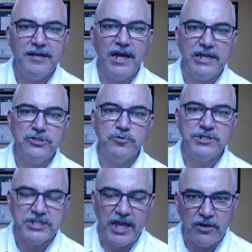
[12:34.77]
each with
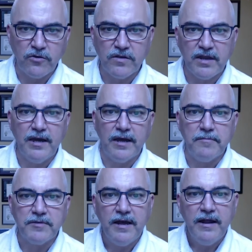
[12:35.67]
standard
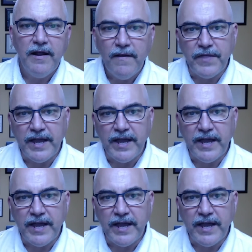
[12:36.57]
times. That's an